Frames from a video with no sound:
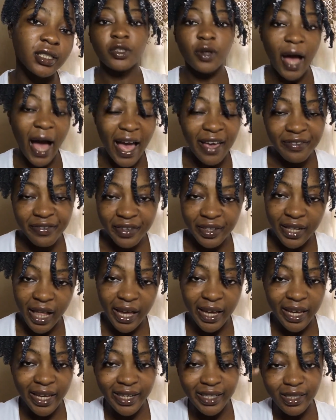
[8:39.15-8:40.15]
So I feel
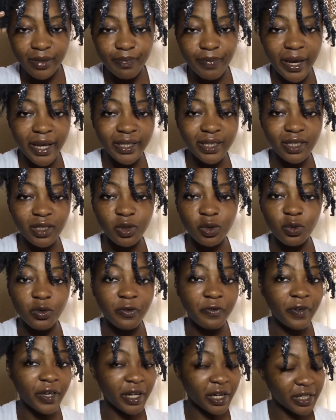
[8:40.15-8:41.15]
like it is best to
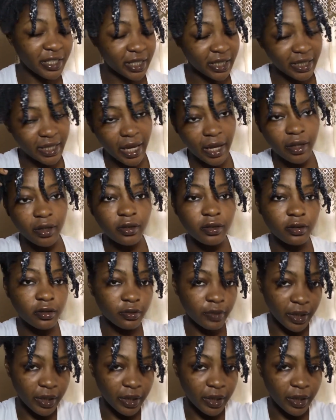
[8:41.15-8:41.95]
finger detangle